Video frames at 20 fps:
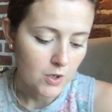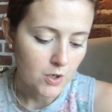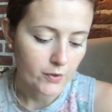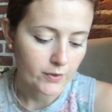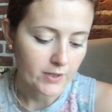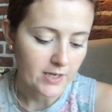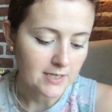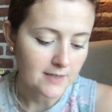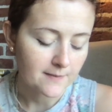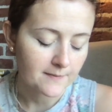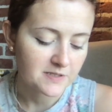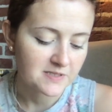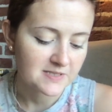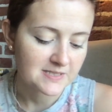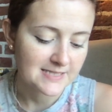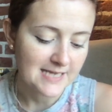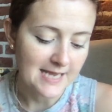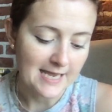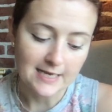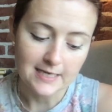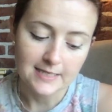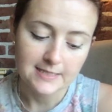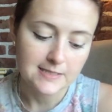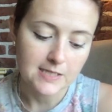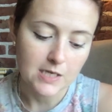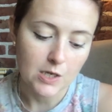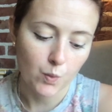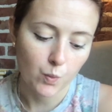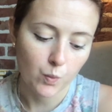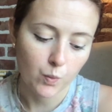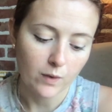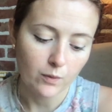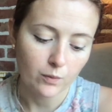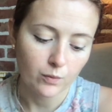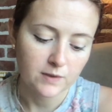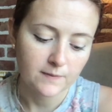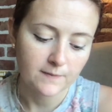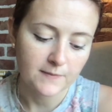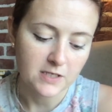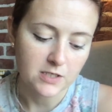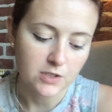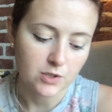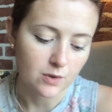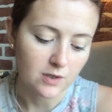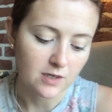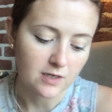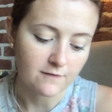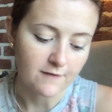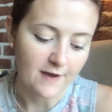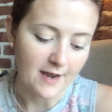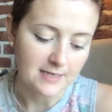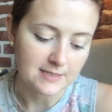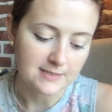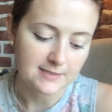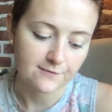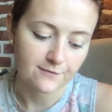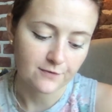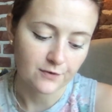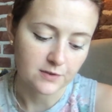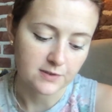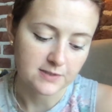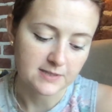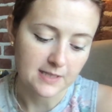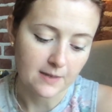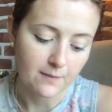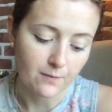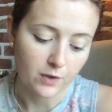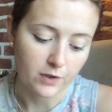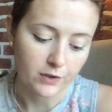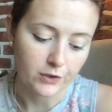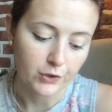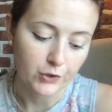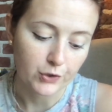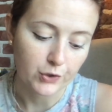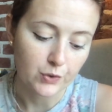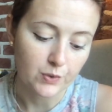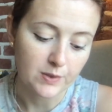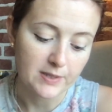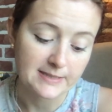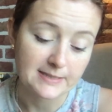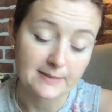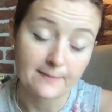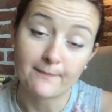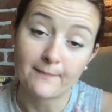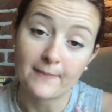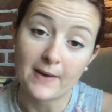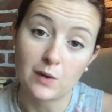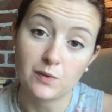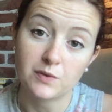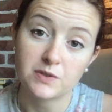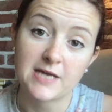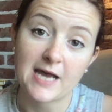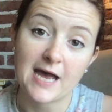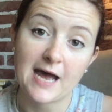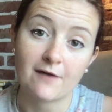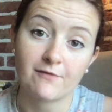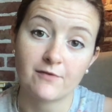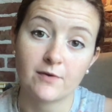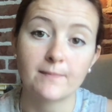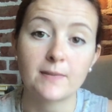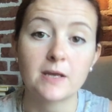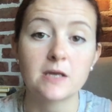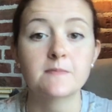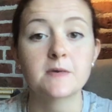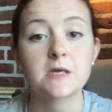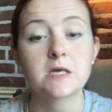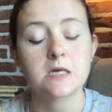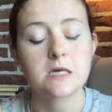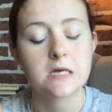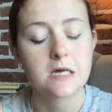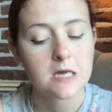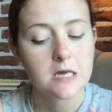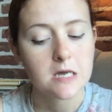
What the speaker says: Okay, number 6, what would be your advice for someone who is about to have a baby?